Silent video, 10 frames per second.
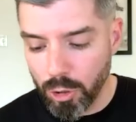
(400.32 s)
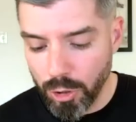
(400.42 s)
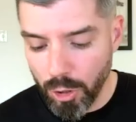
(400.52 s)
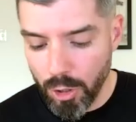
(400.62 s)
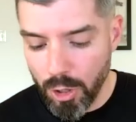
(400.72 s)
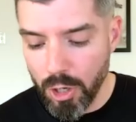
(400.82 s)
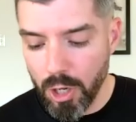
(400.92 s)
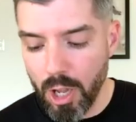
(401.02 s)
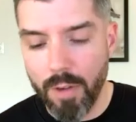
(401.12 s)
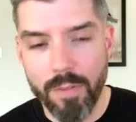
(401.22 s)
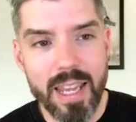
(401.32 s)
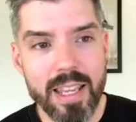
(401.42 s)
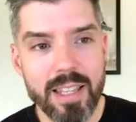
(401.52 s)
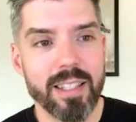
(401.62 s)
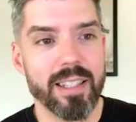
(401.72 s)
assured
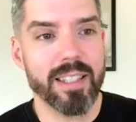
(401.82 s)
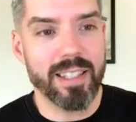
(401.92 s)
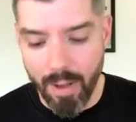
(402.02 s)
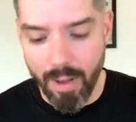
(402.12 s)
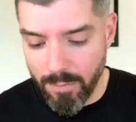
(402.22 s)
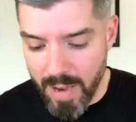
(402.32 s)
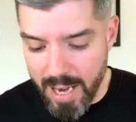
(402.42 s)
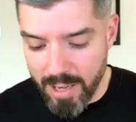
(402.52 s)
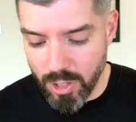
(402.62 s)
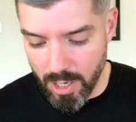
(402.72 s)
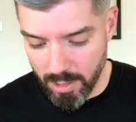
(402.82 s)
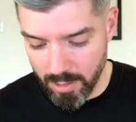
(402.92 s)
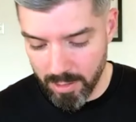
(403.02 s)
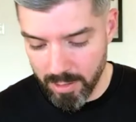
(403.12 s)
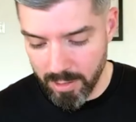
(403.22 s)
of its
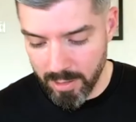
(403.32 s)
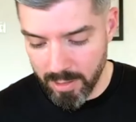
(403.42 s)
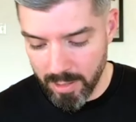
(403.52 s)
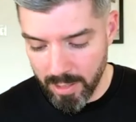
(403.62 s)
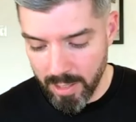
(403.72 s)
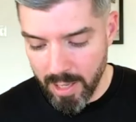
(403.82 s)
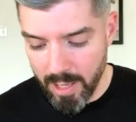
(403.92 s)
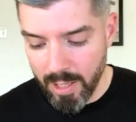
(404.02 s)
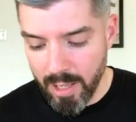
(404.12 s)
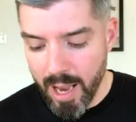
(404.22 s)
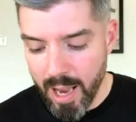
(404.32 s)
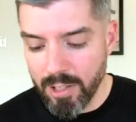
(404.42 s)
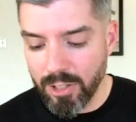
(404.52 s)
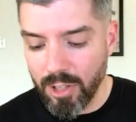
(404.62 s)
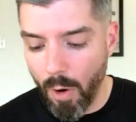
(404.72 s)
salvation,
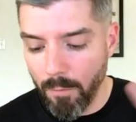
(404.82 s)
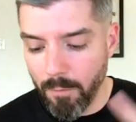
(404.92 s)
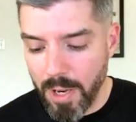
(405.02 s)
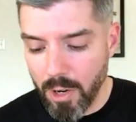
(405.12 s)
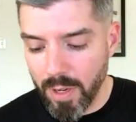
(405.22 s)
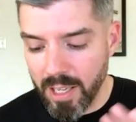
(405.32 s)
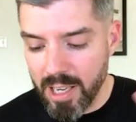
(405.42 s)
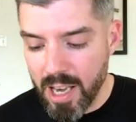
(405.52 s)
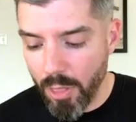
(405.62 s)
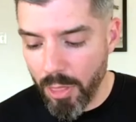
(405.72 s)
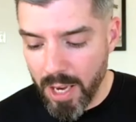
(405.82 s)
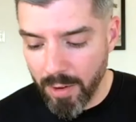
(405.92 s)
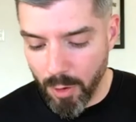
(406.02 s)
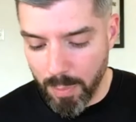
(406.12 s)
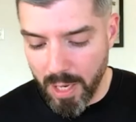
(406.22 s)
and so fearing
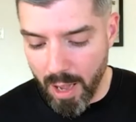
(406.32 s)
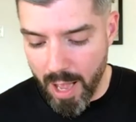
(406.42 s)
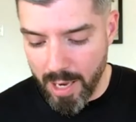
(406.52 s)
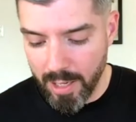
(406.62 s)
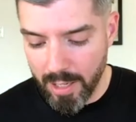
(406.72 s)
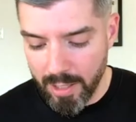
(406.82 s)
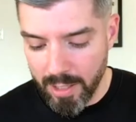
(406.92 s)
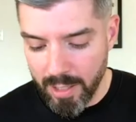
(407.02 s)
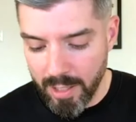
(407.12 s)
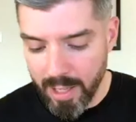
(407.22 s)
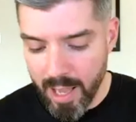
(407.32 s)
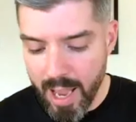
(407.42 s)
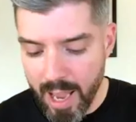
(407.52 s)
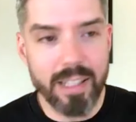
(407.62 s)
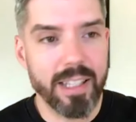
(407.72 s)
nothing from God
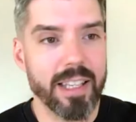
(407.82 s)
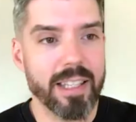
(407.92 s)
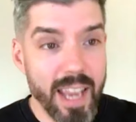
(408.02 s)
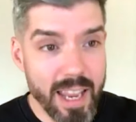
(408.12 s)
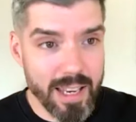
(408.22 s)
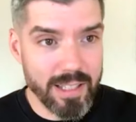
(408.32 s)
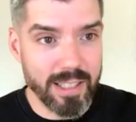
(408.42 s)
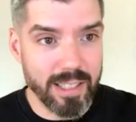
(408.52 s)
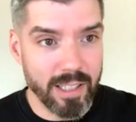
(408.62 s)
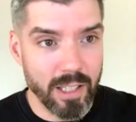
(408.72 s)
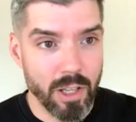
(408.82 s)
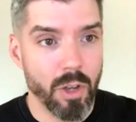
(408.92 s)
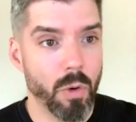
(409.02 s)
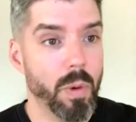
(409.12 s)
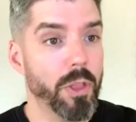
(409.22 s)
and content
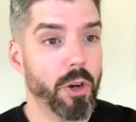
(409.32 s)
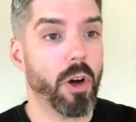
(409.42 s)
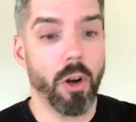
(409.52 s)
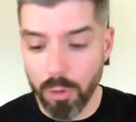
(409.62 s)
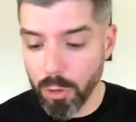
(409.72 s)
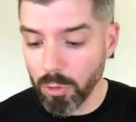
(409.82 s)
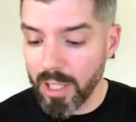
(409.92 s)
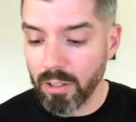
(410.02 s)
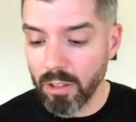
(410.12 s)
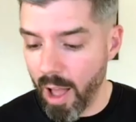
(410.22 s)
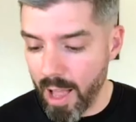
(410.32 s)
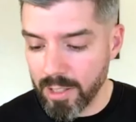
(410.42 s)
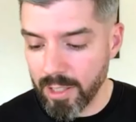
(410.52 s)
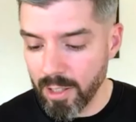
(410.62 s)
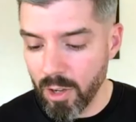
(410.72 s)
with your earthly
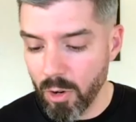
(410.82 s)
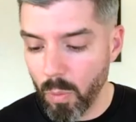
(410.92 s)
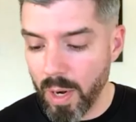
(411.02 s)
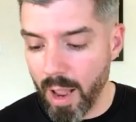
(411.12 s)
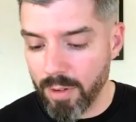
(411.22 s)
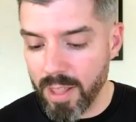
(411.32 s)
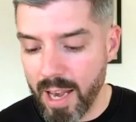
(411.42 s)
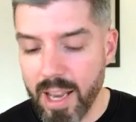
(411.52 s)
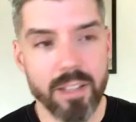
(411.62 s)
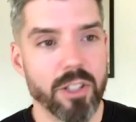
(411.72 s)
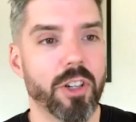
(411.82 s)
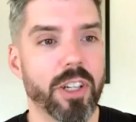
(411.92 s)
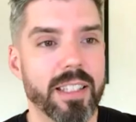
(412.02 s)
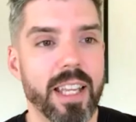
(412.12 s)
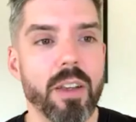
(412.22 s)
lot, whatever that is. You're
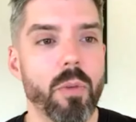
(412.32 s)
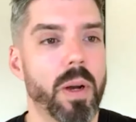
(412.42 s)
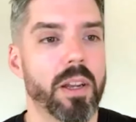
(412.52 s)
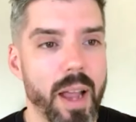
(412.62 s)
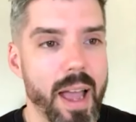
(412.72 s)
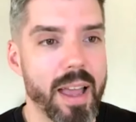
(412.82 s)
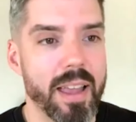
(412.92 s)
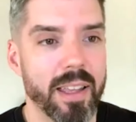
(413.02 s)
content where you're at.